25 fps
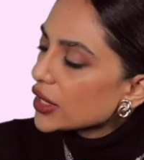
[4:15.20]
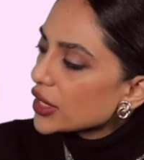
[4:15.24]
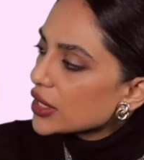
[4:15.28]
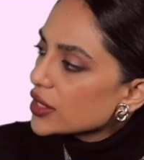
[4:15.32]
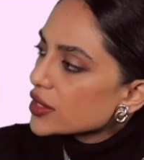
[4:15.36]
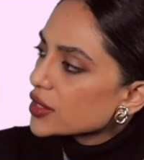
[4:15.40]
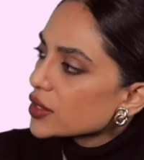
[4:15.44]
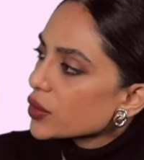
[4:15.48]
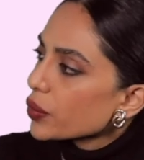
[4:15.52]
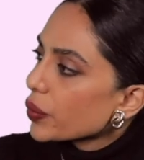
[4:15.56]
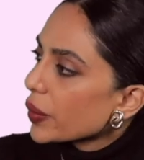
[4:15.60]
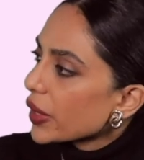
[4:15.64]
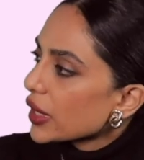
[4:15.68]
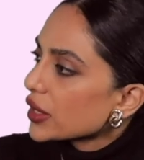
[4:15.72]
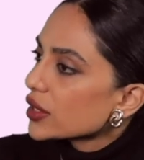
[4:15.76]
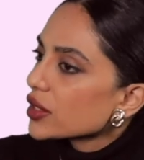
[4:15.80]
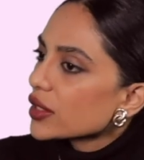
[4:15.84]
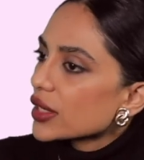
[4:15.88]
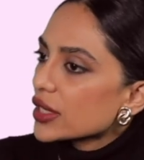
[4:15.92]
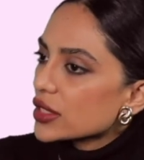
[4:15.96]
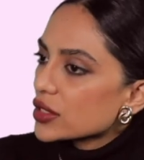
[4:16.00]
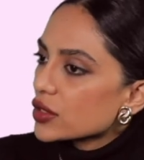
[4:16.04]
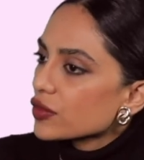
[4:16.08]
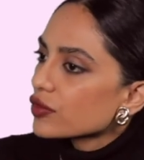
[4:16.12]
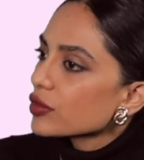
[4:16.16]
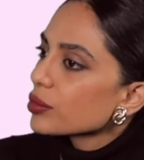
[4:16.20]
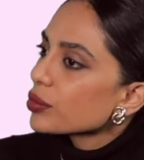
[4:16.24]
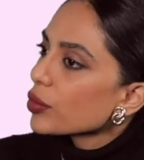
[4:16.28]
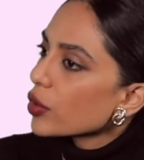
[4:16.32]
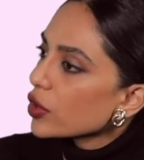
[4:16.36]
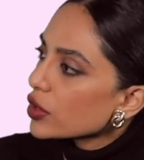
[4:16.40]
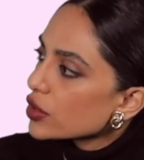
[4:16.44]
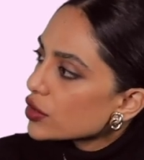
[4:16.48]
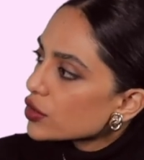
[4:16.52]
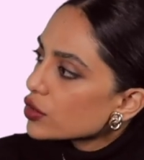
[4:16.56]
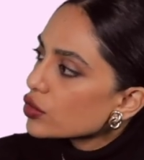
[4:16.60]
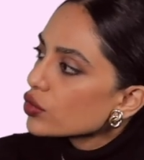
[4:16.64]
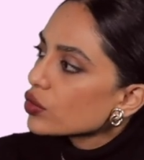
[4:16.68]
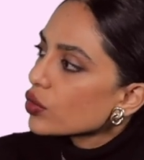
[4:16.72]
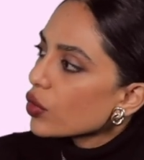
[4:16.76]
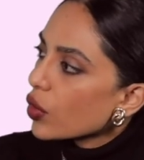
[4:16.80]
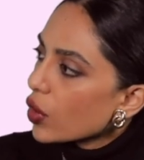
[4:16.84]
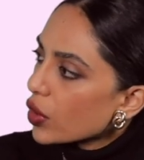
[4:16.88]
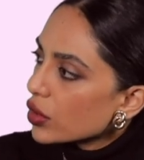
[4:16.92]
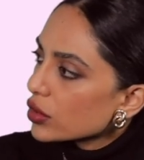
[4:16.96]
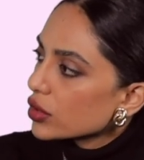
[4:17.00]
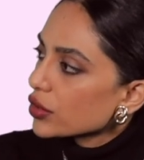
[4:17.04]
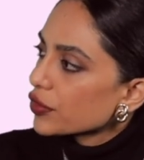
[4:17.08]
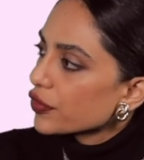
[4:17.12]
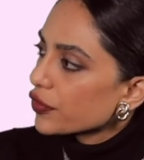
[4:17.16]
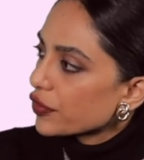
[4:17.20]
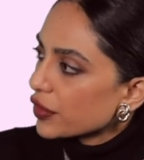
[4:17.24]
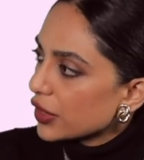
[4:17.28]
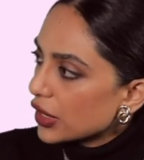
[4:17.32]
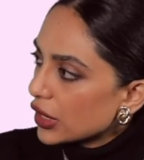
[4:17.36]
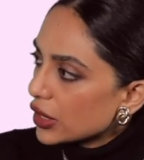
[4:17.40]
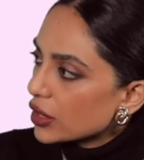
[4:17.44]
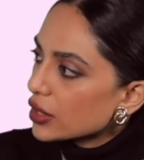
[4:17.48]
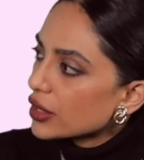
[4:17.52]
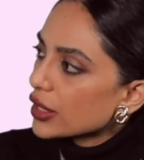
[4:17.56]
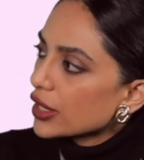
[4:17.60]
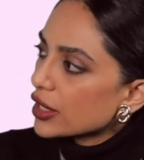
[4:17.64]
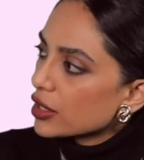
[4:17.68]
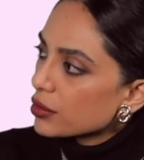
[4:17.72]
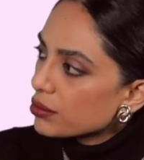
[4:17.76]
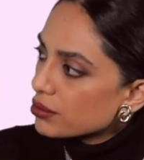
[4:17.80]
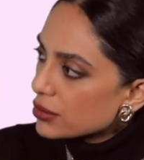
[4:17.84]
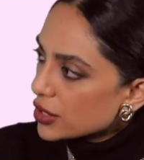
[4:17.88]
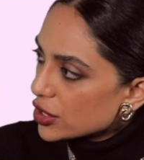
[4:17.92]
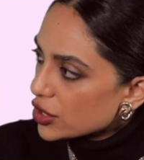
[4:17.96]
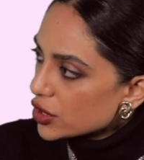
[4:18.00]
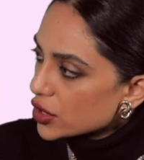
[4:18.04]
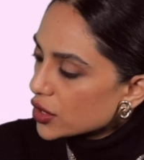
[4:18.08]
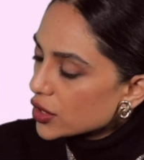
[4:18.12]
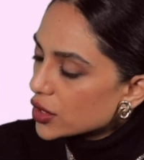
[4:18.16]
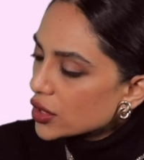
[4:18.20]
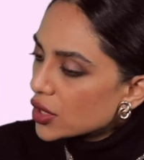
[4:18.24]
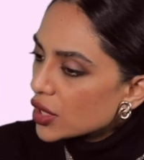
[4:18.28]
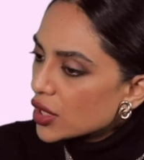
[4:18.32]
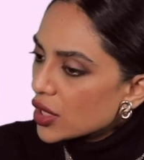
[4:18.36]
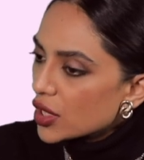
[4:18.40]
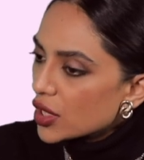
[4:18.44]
things the way the rest of the boys do on the field in a mission